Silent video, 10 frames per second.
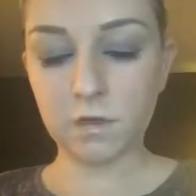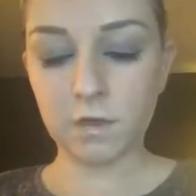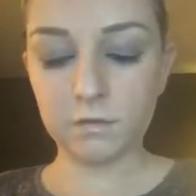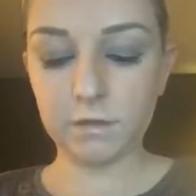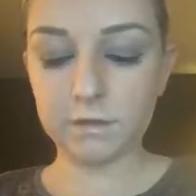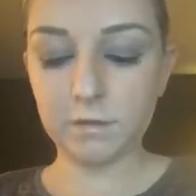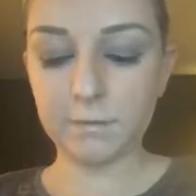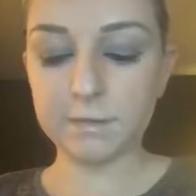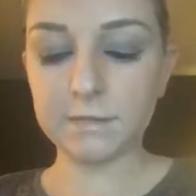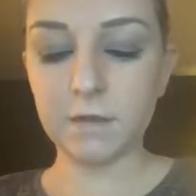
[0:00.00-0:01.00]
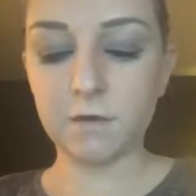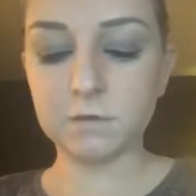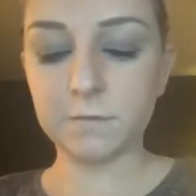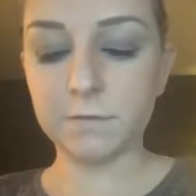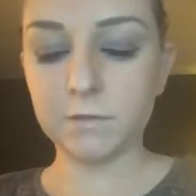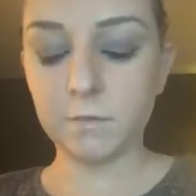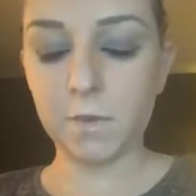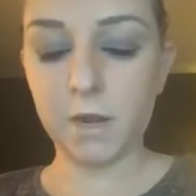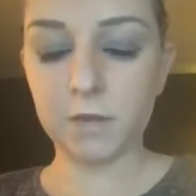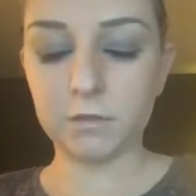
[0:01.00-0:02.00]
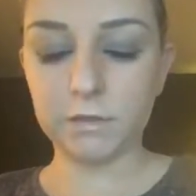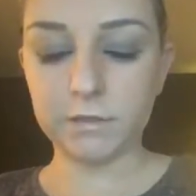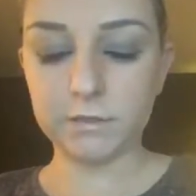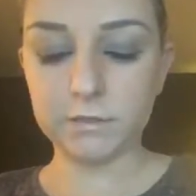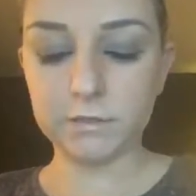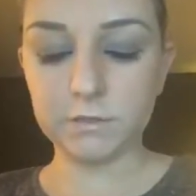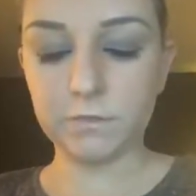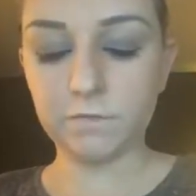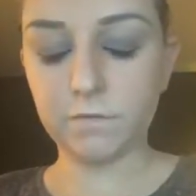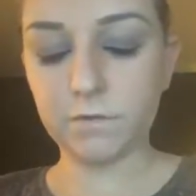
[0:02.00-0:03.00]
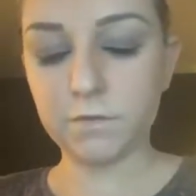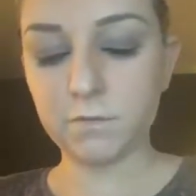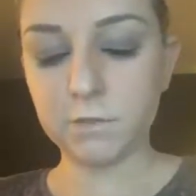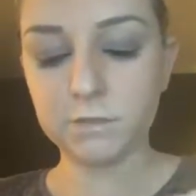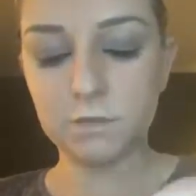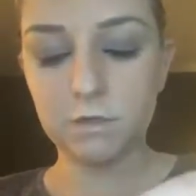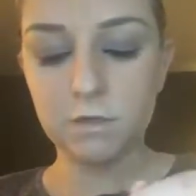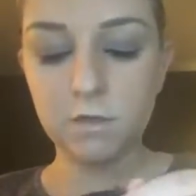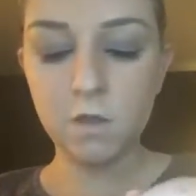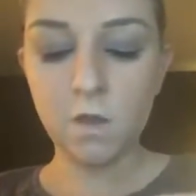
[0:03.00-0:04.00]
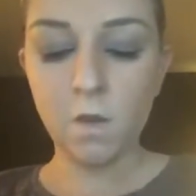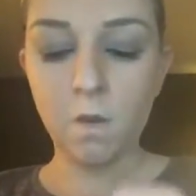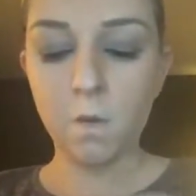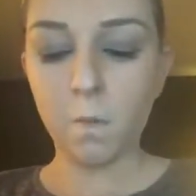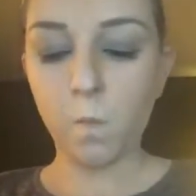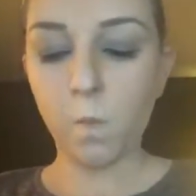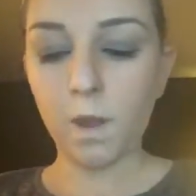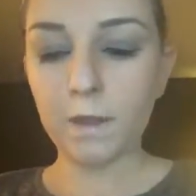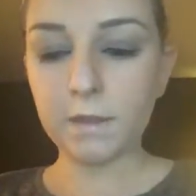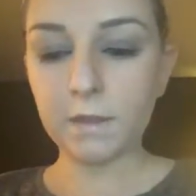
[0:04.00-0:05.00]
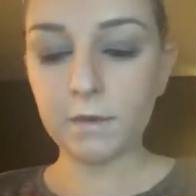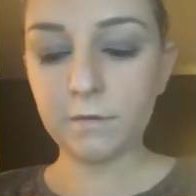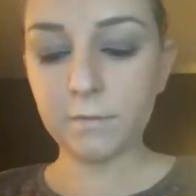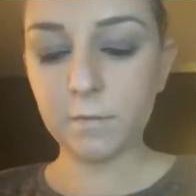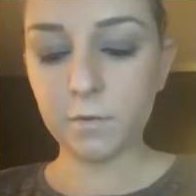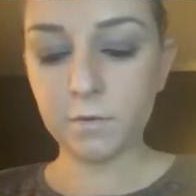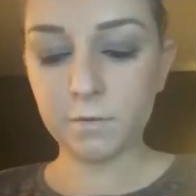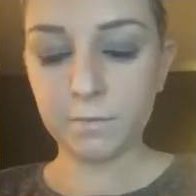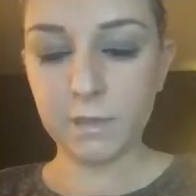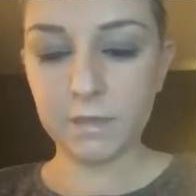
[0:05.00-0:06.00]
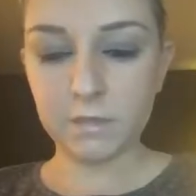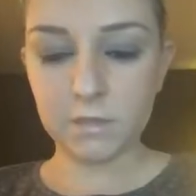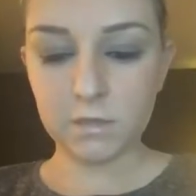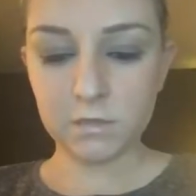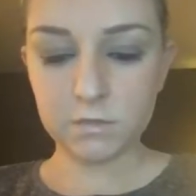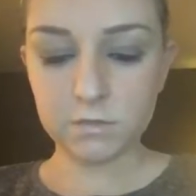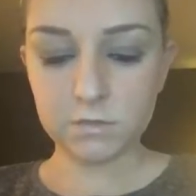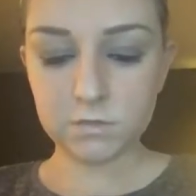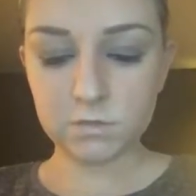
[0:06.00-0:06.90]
I like them because they also put the product, like, this is good for 2 months on it. Why can't I remember who made this?